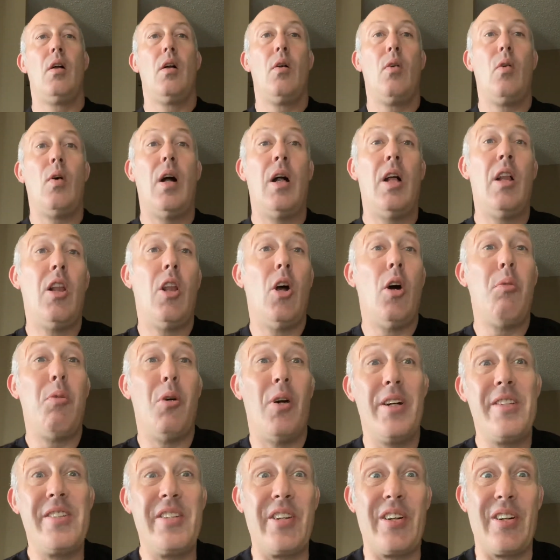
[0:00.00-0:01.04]
Well, hello,
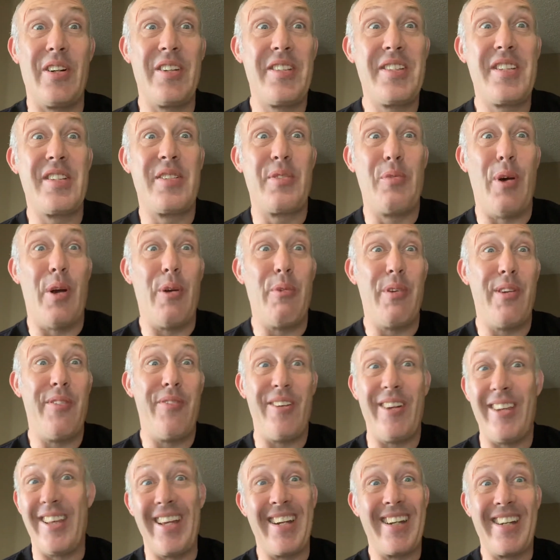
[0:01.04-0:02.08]
boys and girls. It's when we
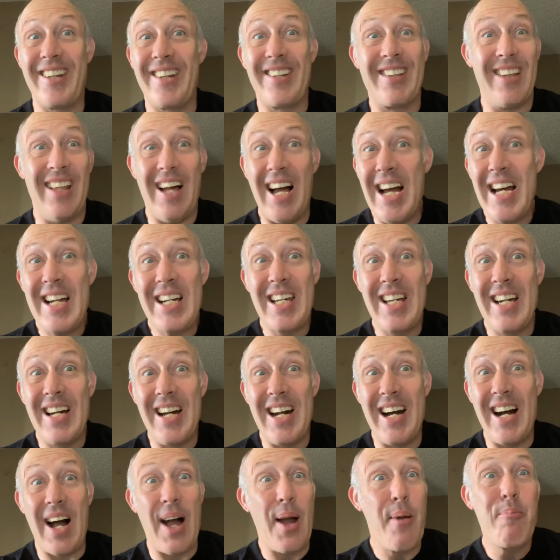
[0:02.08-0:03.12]
feel like it o'clock.
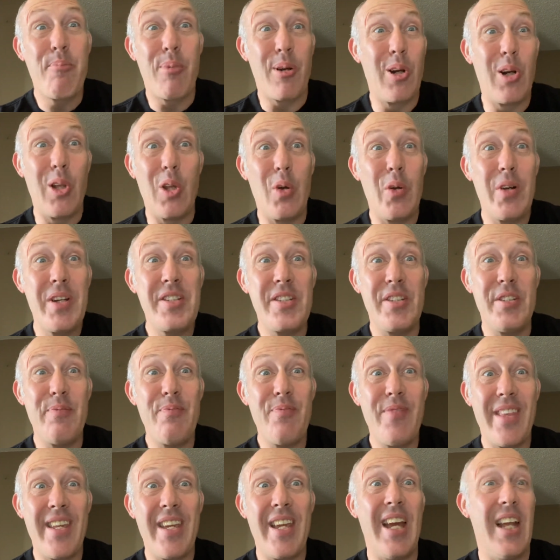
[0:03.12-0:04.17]
I'm Pearl of Wisdom,
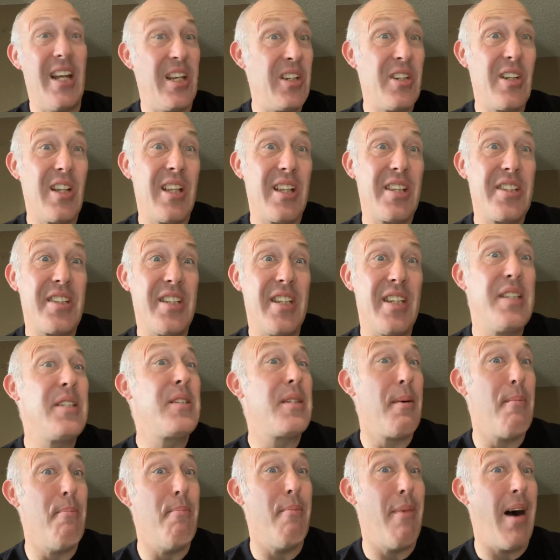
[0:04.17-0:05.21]
and you're listening
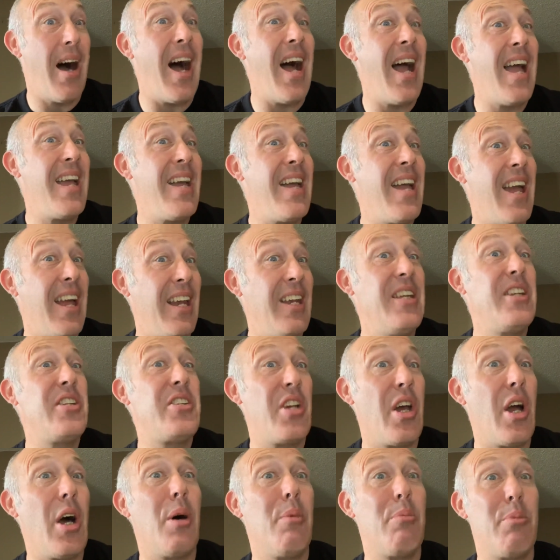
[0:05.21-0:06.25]
to My
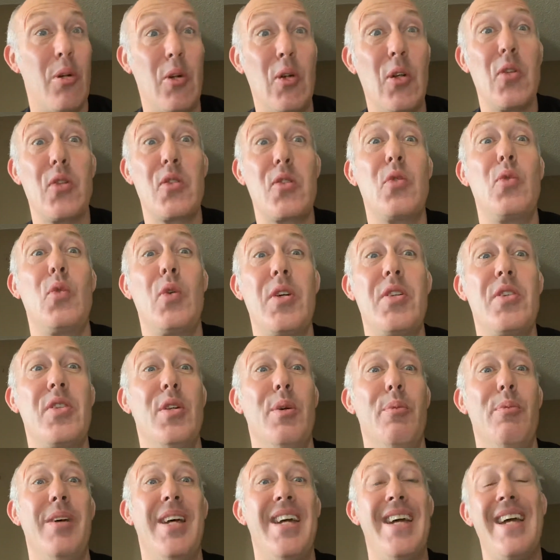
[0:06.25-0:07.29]
NHL Pearls of
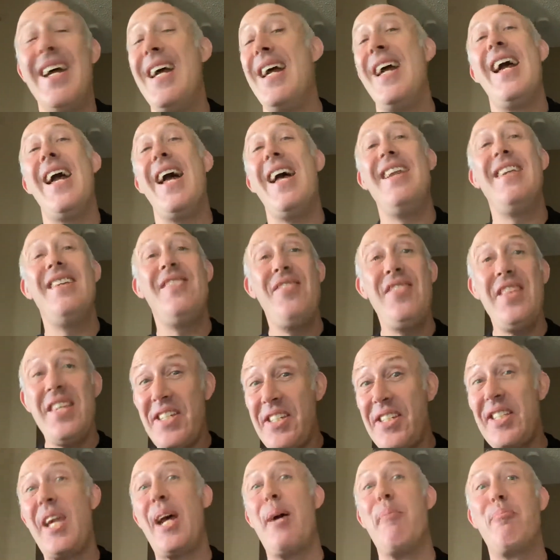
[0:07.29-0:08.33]
Wisdom. And in
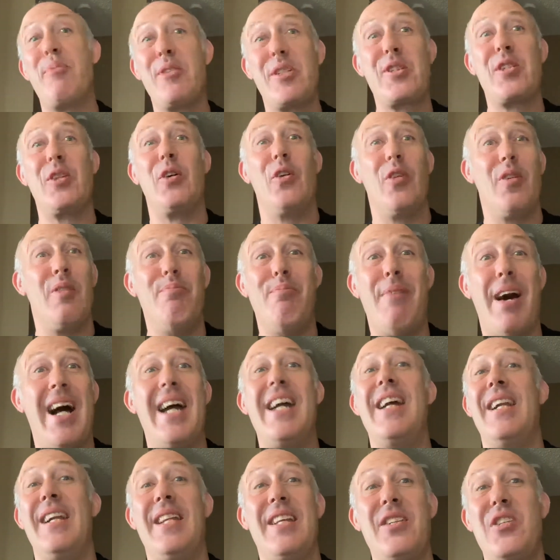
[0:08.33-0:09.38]
this episode of My
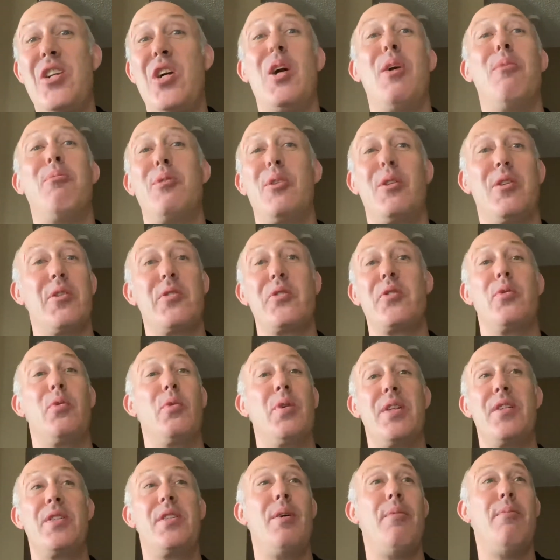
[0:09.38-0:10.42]
NHL Pearls of
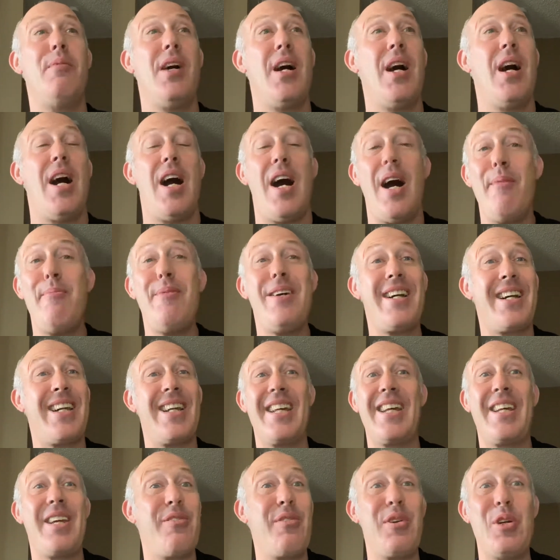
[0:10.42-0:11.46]
Wisdom, I'm not going
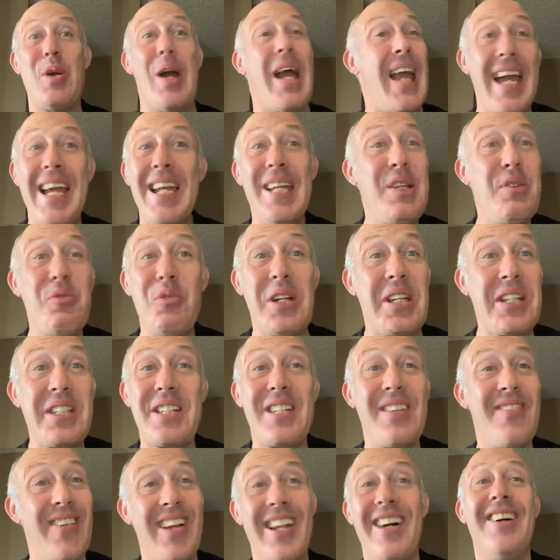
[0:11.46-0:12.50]
to give you any
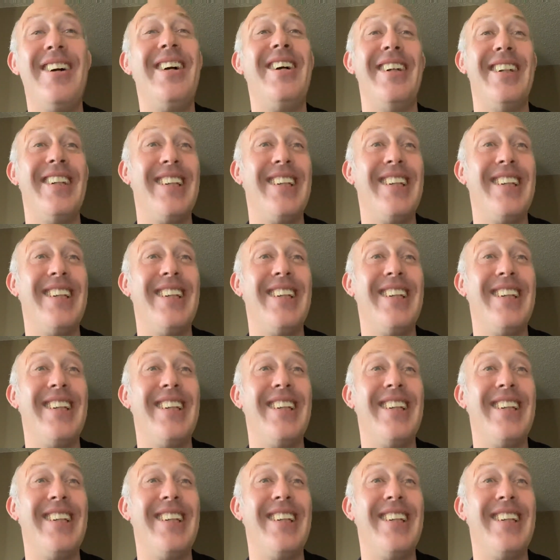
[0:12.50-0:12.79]
wisdom at all.